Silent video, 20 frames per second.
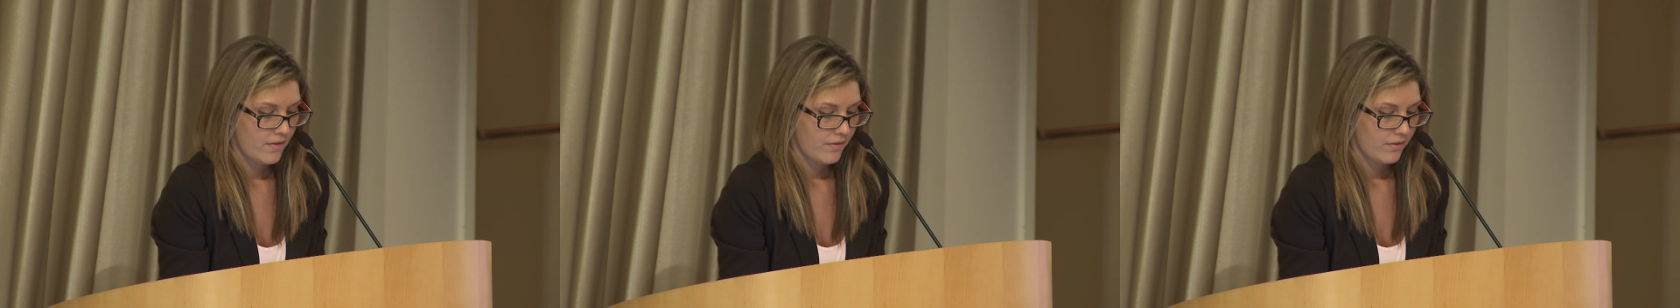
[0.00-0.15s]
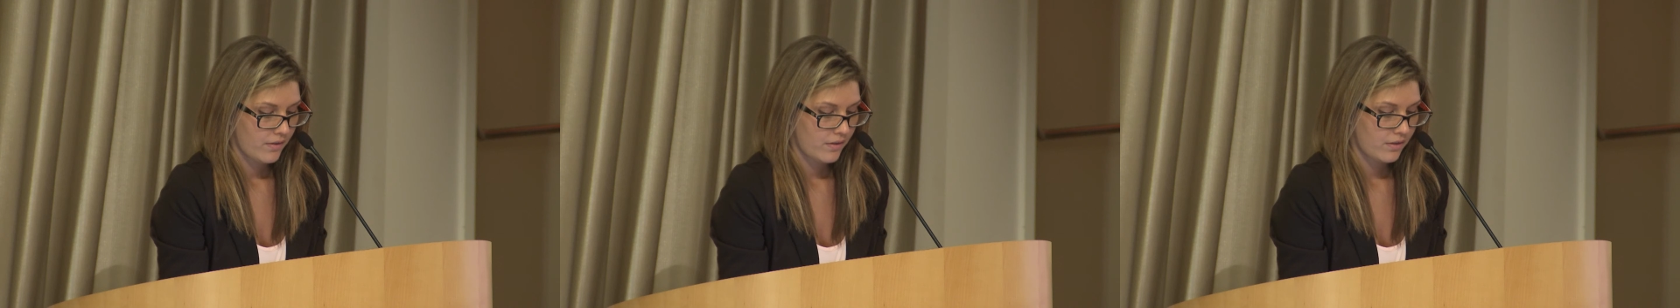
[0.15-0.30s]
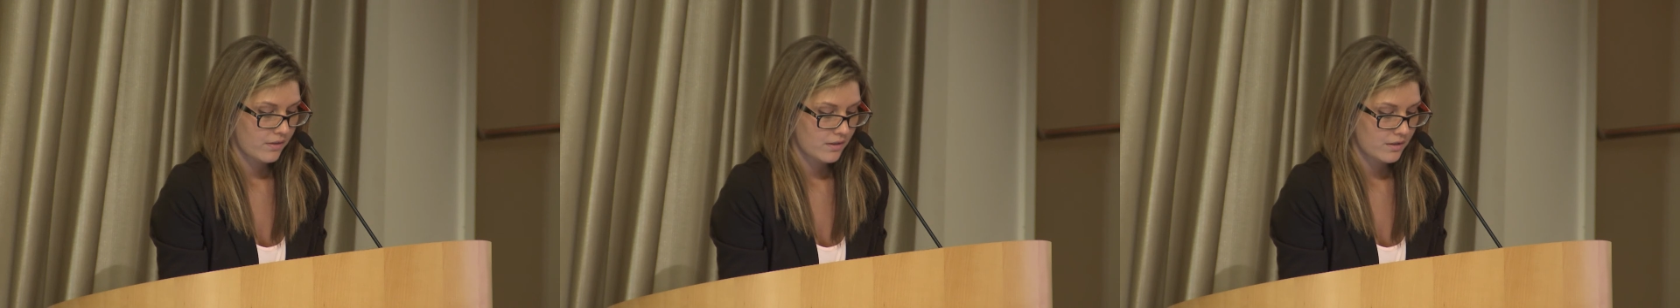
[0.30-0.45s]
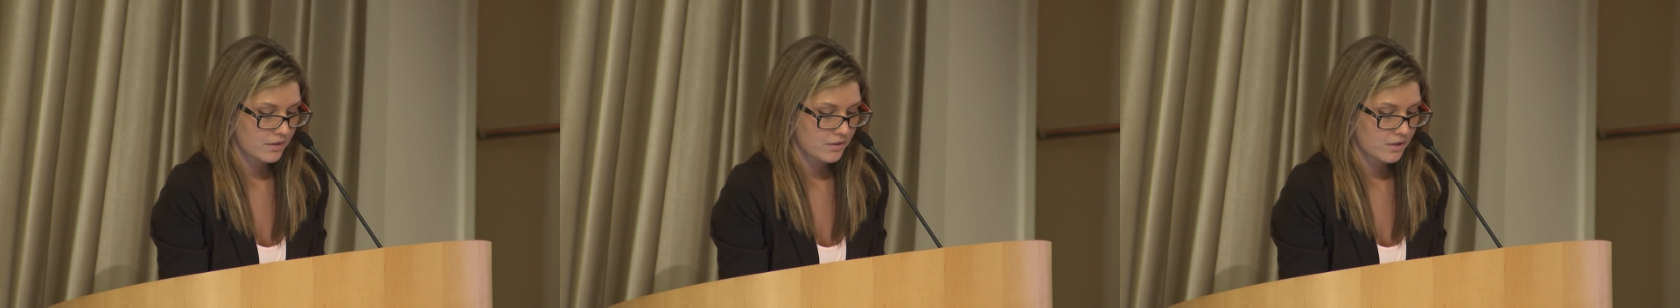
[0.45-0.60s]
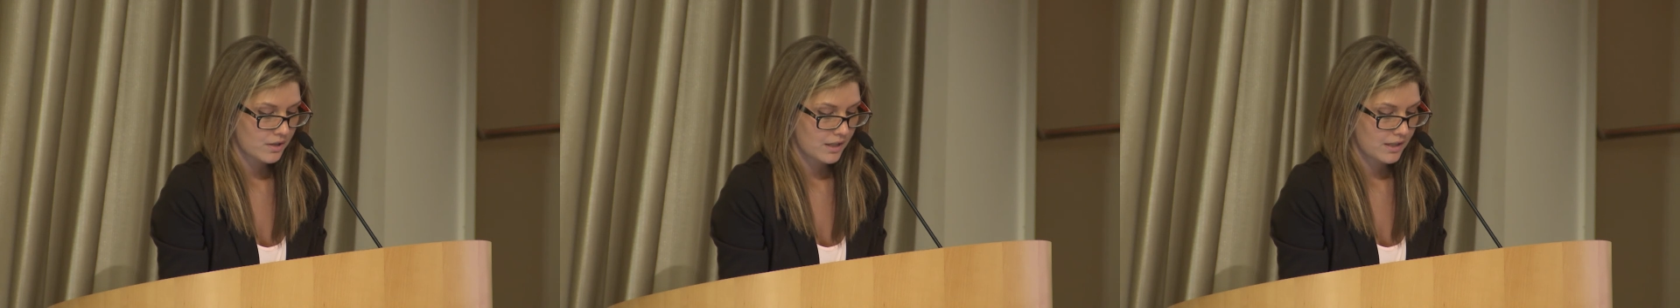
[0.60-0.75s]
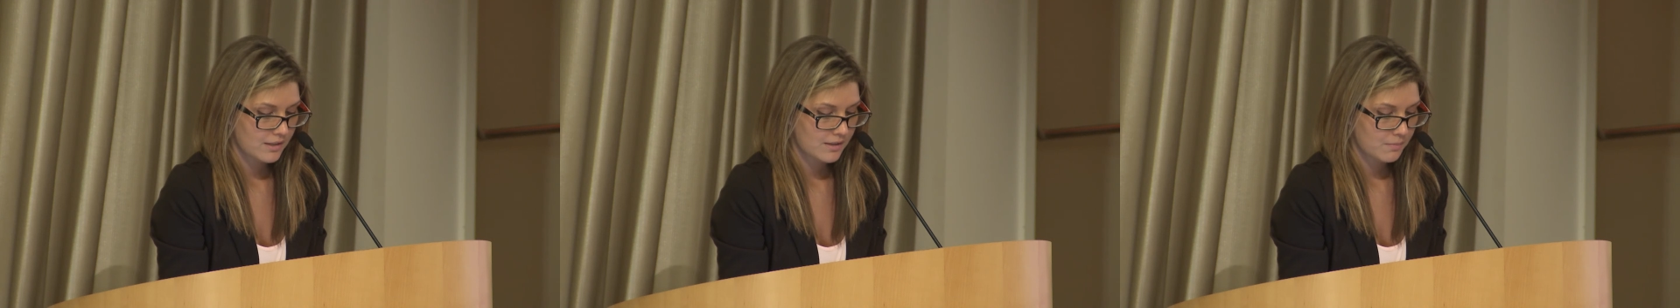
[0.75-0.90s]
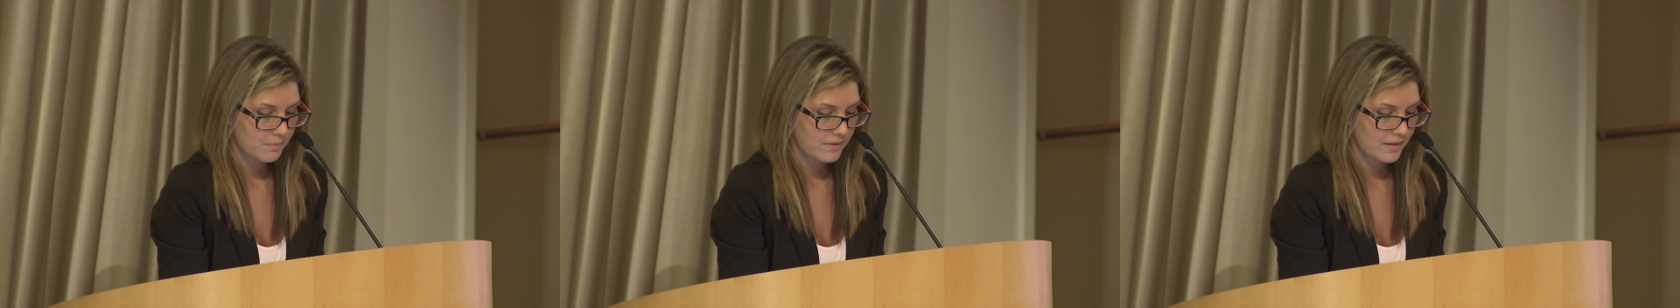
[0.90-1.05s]
The 3rd
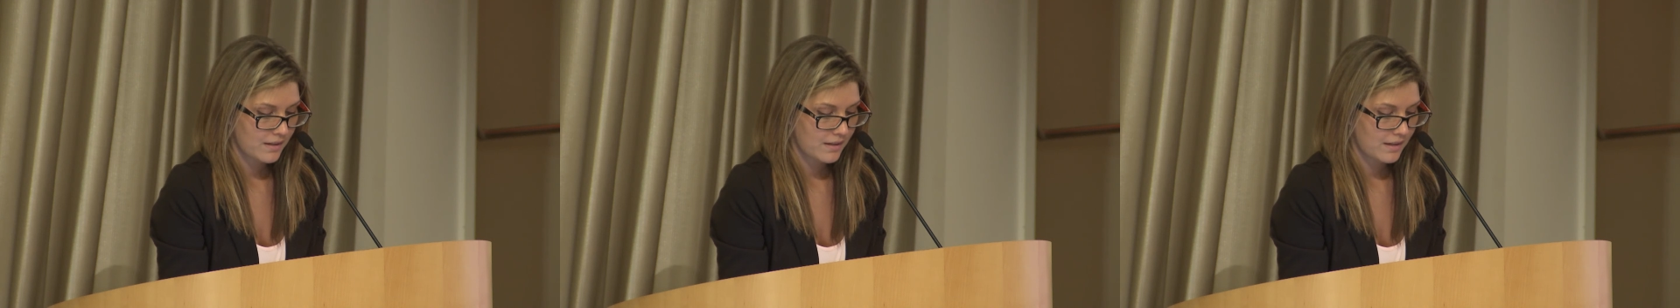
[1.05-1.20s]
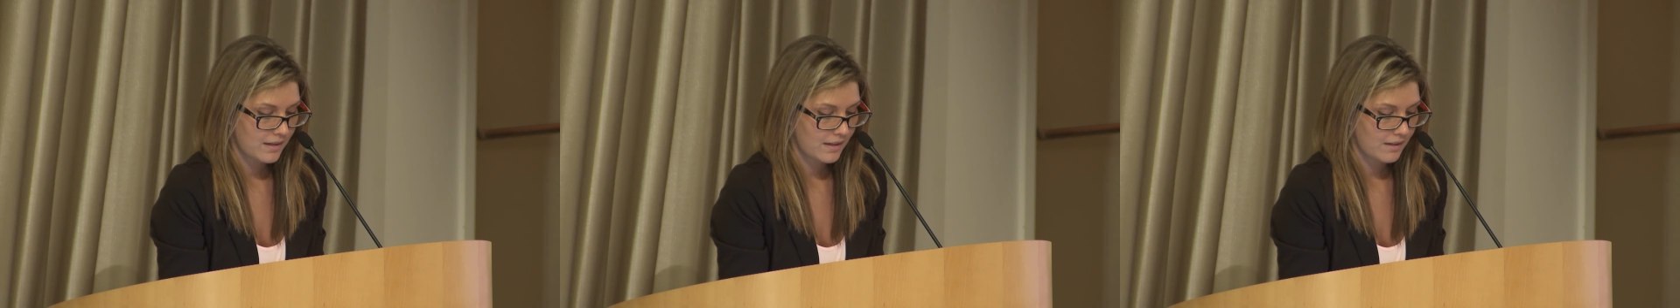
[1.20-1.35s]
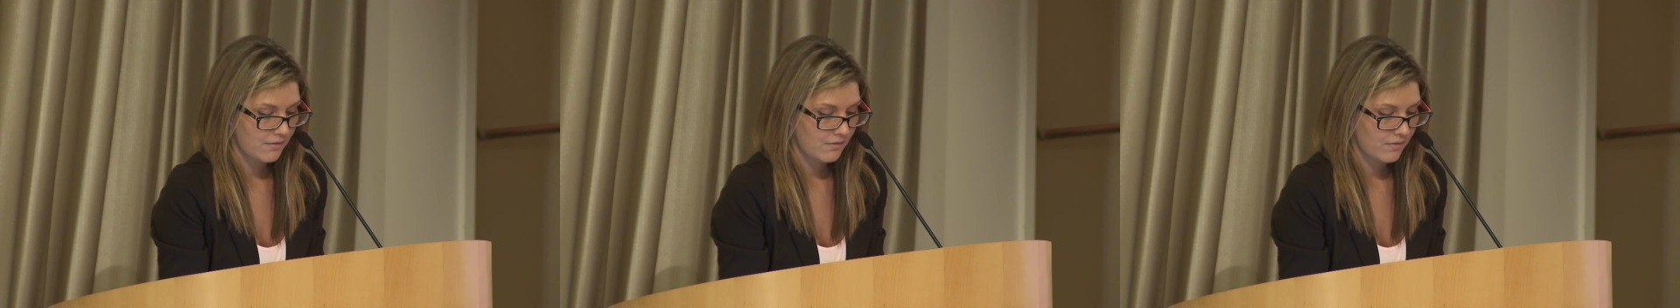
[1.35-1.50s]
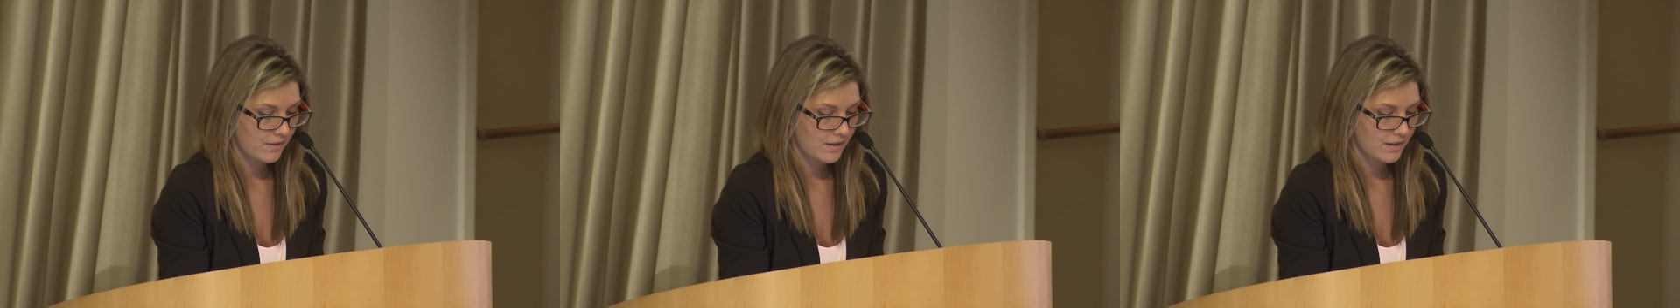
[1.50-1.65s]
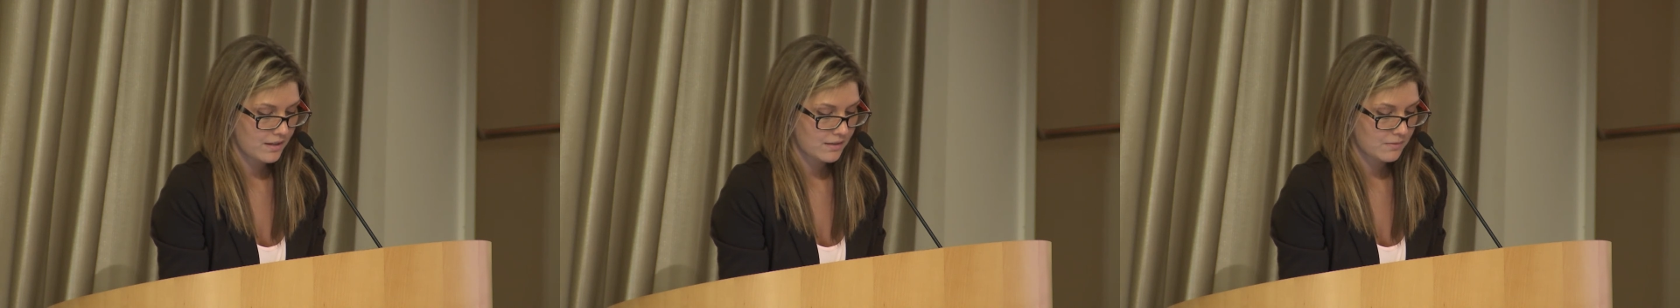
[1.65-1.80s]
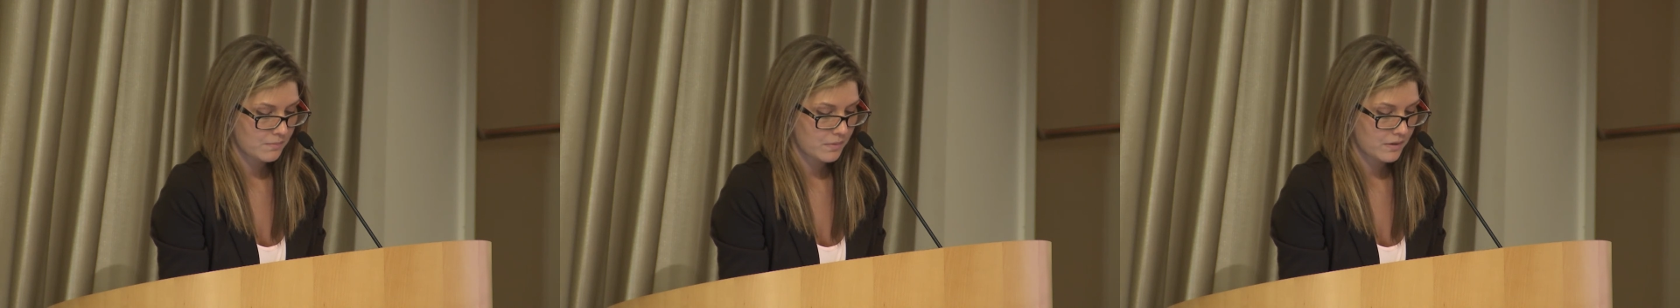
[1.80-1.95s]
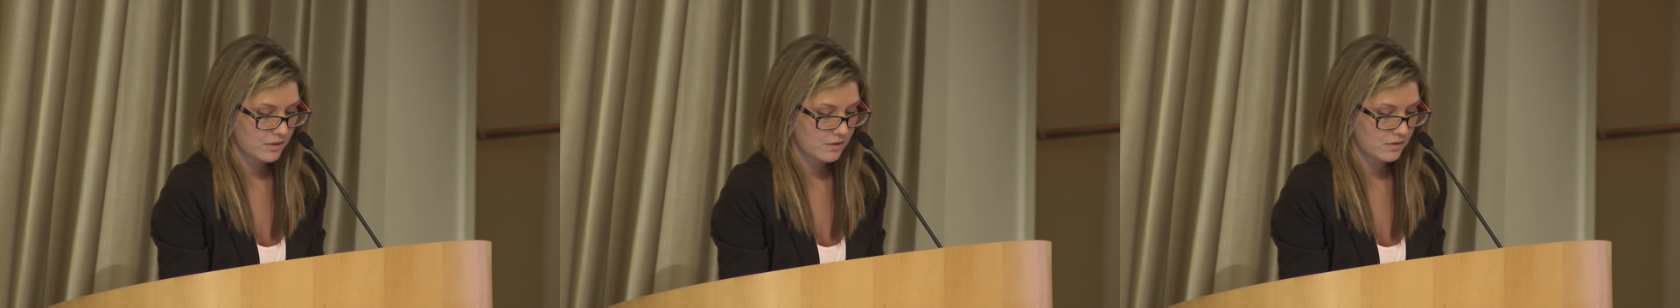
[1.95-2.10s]
transplant had a very
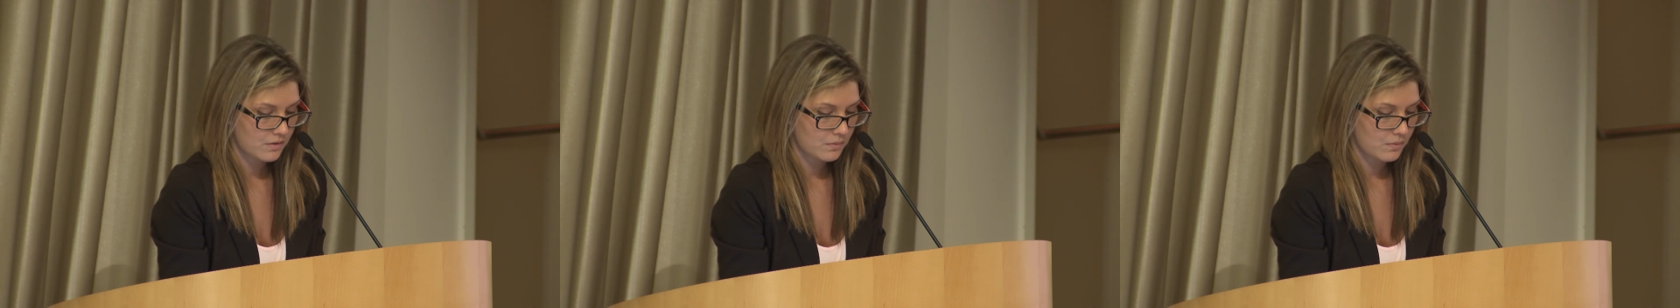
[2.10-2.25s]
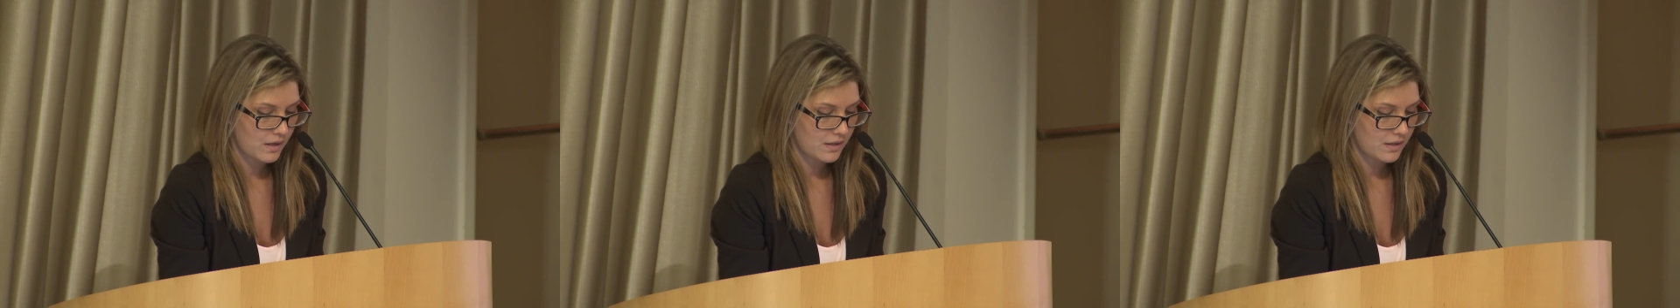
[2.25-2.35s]
special